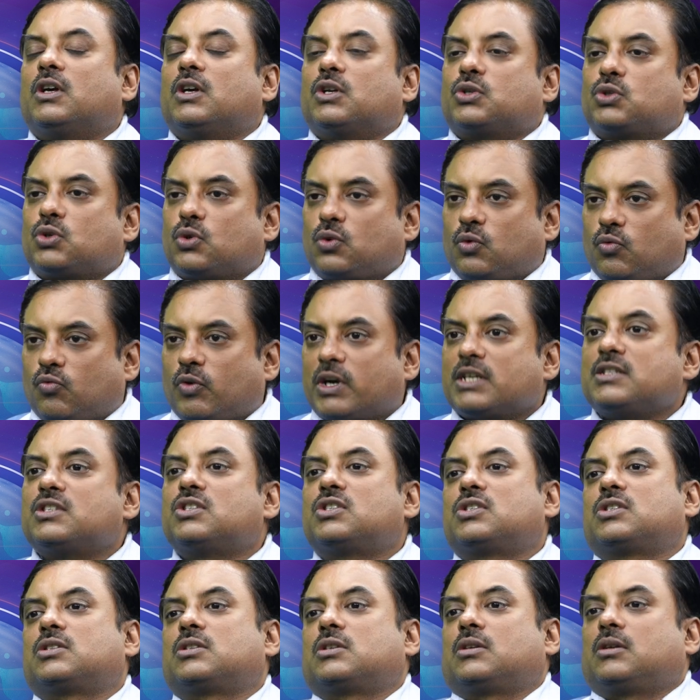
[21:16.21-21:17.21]
So
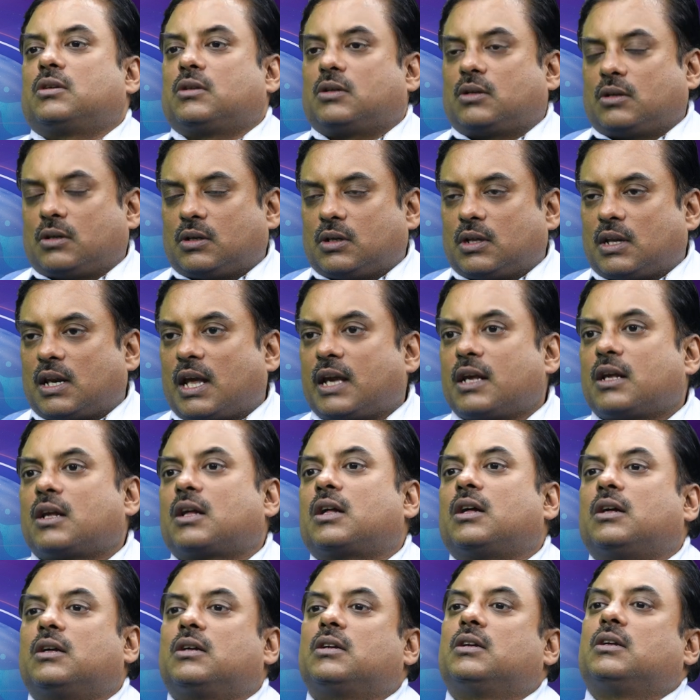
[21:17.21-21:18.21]
once,
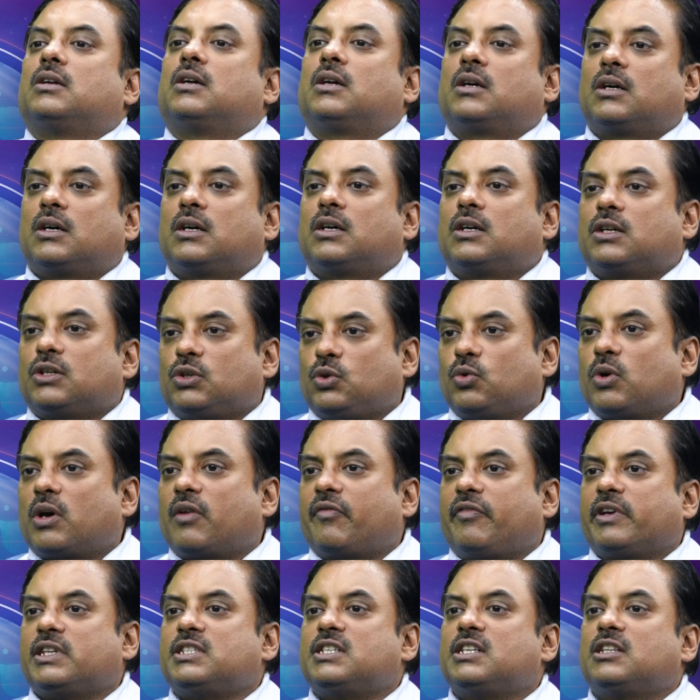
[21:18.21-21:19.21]
like, you are
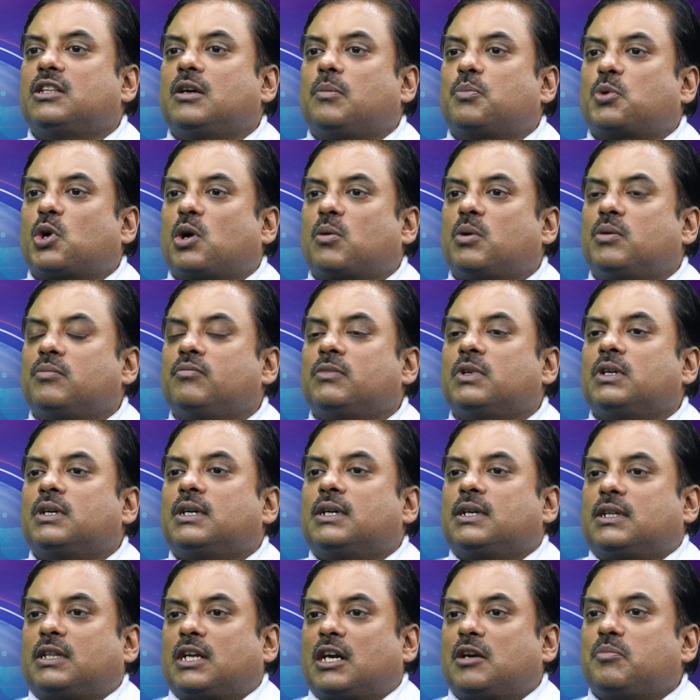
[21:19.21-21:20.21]
facing the problem,
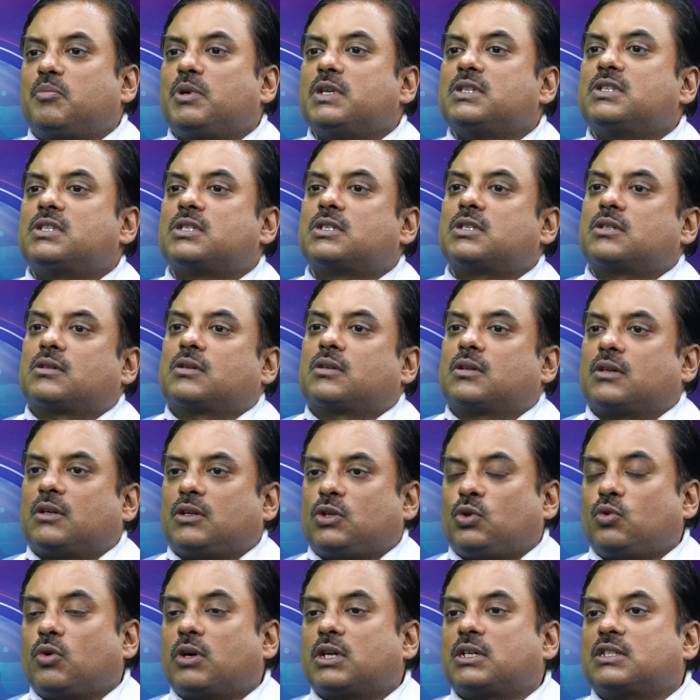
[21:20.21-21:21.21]
that means
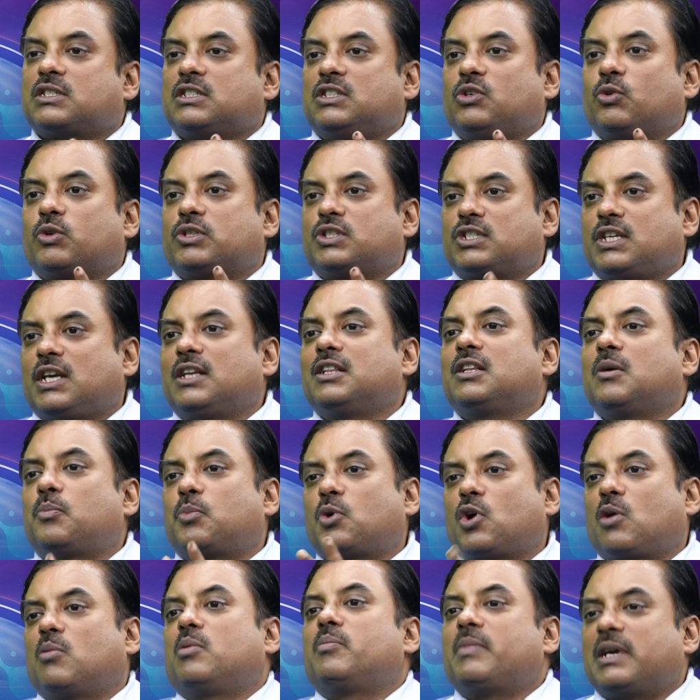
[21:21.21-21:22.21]
you are seeing the
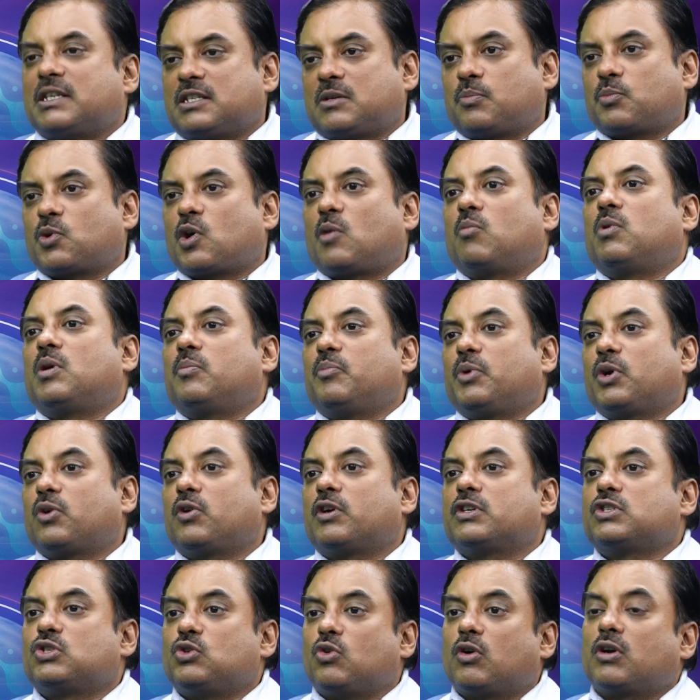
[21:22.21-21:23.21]
problem as a problem
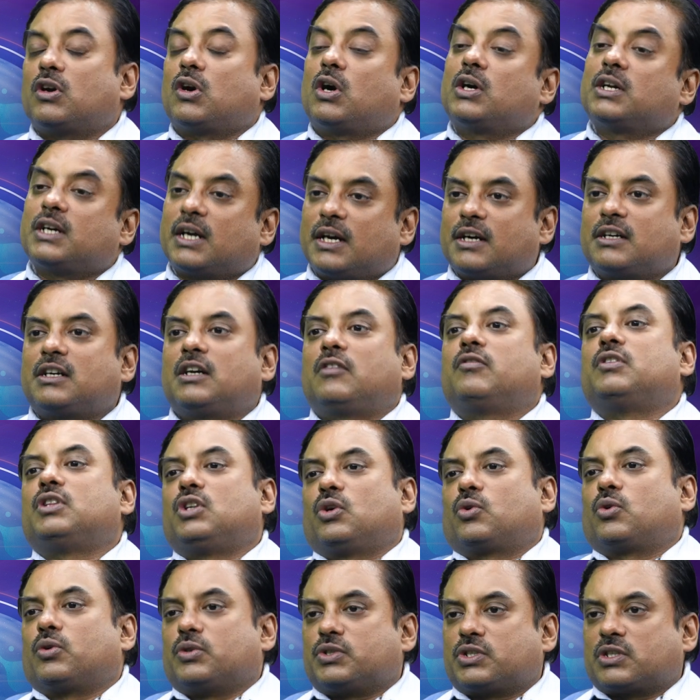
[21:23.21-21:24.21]
because you are not connected with
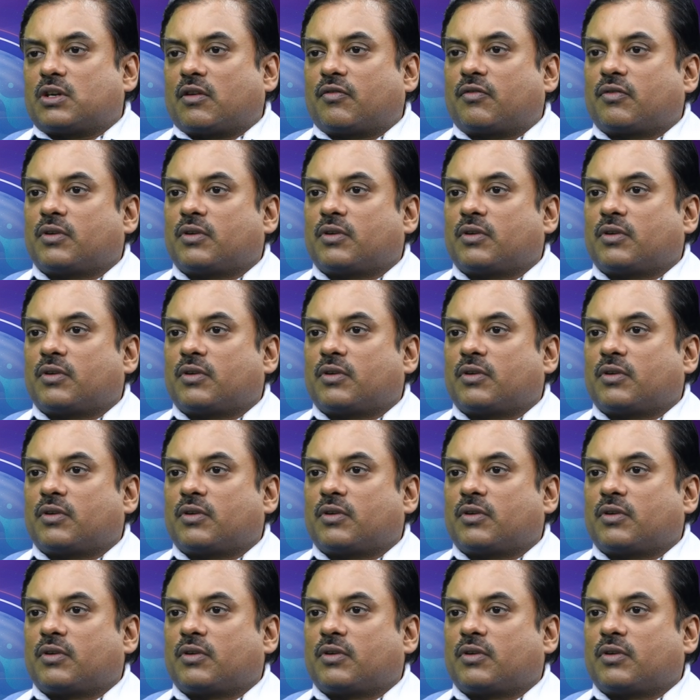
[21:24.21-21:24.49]
your own self.